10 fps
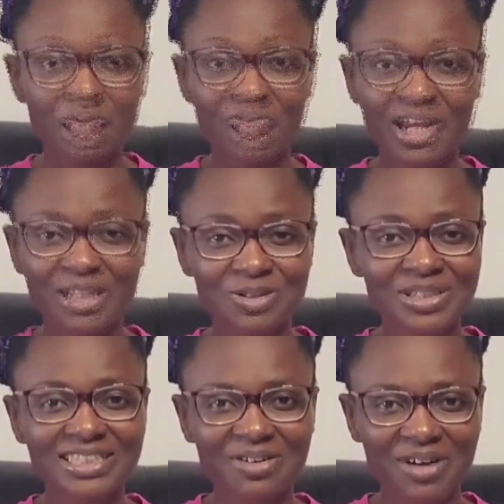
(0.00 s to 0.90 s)
Be ready to
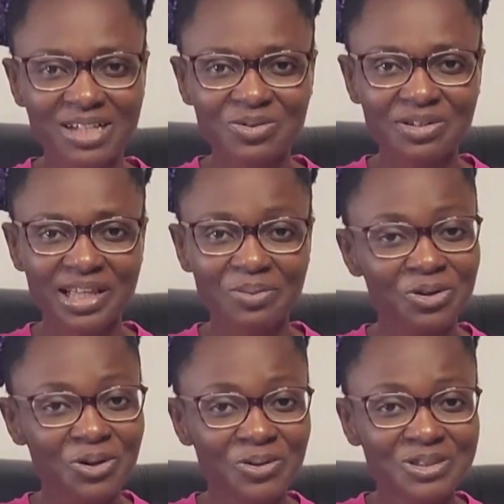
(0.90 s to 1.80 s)
interact with them. Who
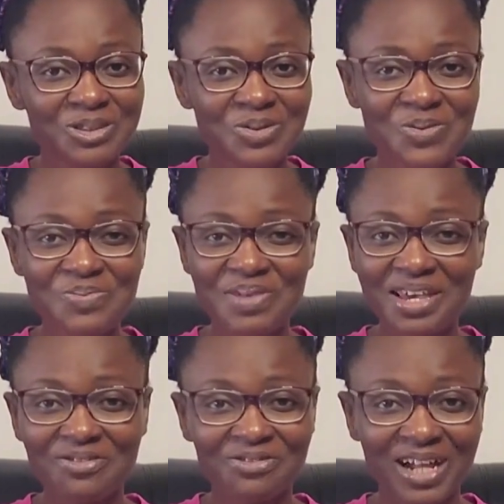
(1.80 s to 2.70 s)
knows, you
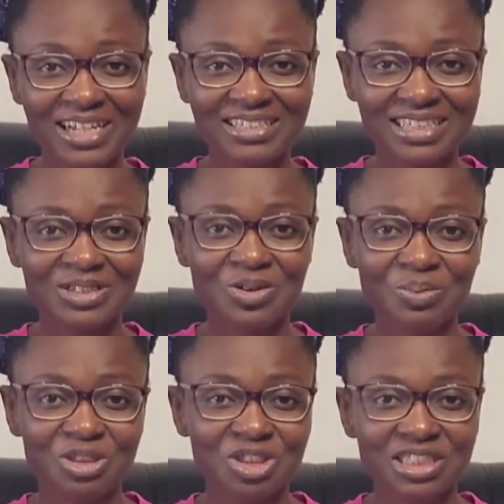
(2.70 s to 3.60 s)
may find certain
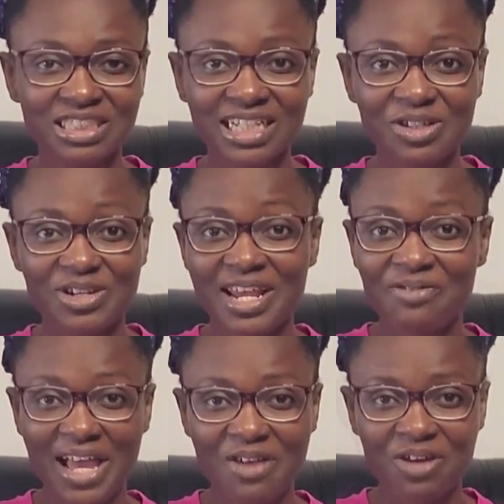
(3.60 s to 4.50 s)
opportunities that you
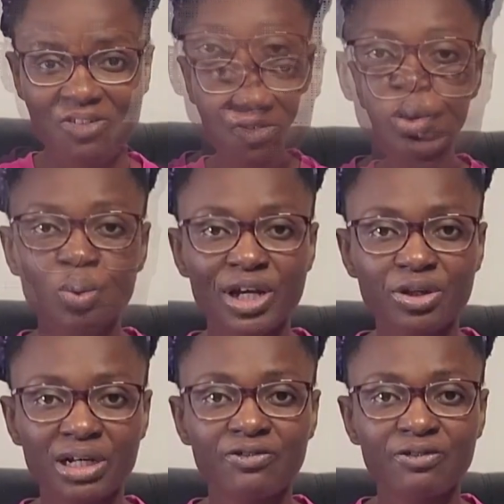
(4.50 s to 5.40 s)
never ever should know. Where you
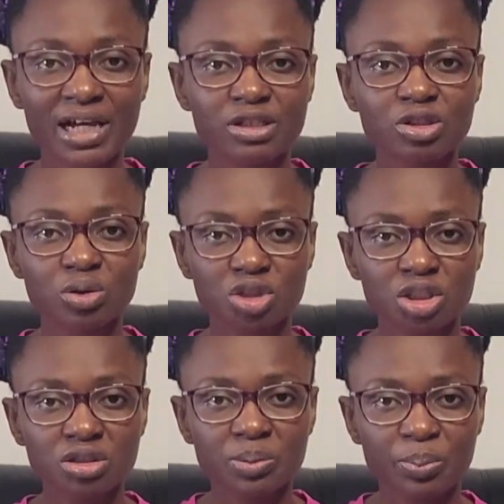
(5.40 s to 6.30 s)
can find
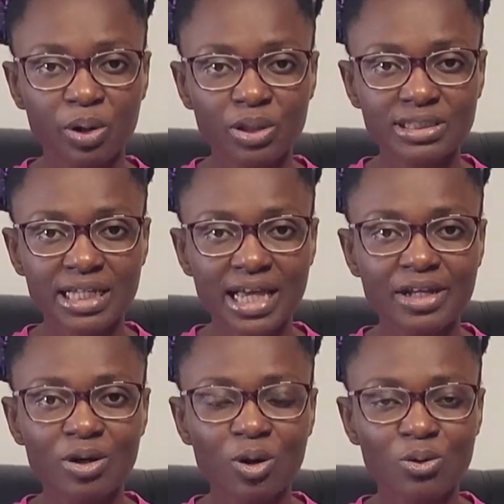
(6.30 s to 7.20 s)
social support
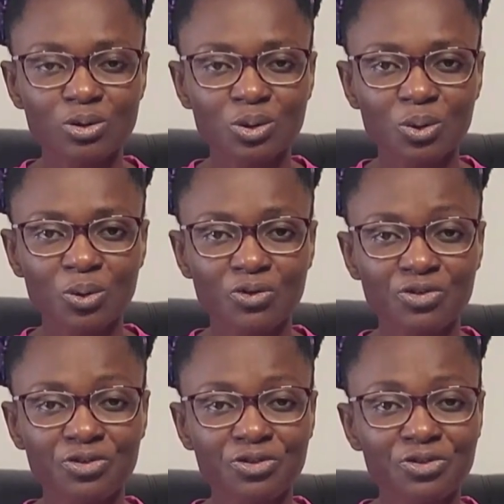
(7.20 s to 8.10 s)
and also
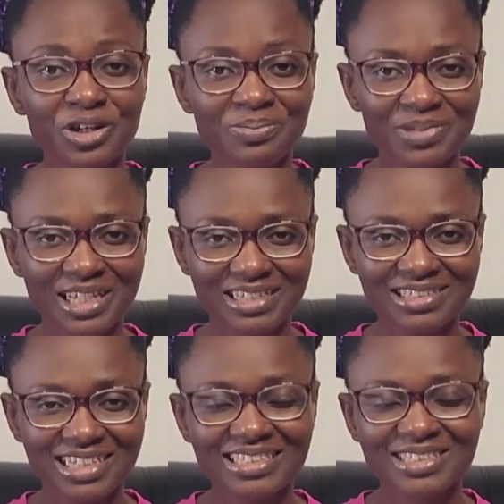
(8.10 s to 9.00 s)
freebies
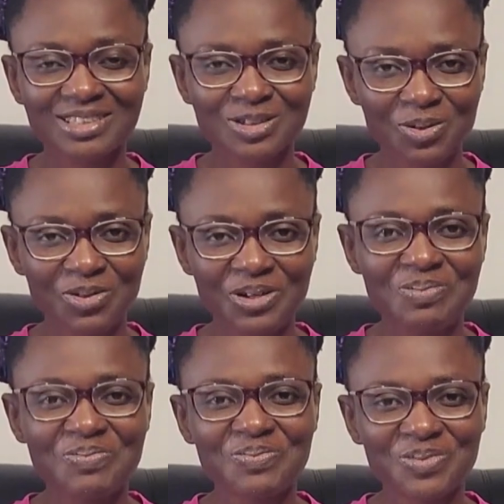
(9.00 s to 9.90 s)
is so
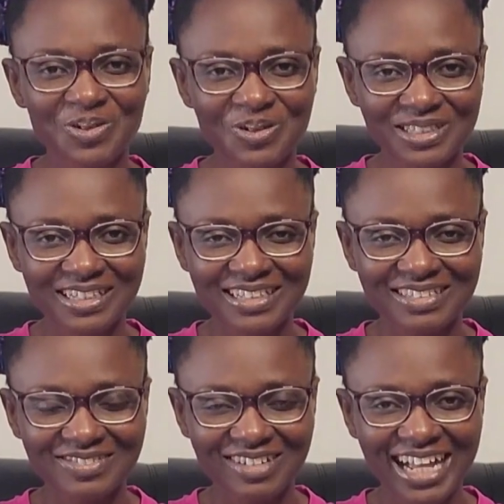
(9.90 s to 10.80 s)

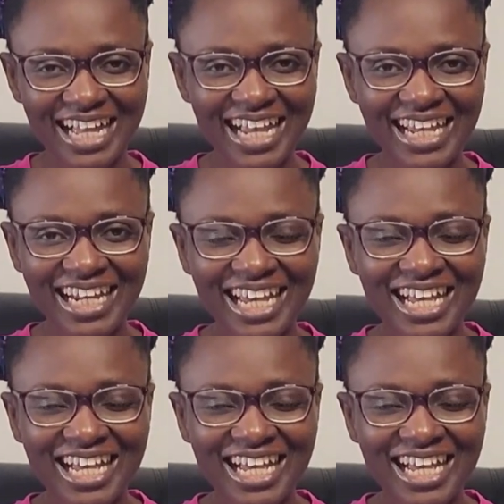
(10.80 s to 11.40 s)
important, right?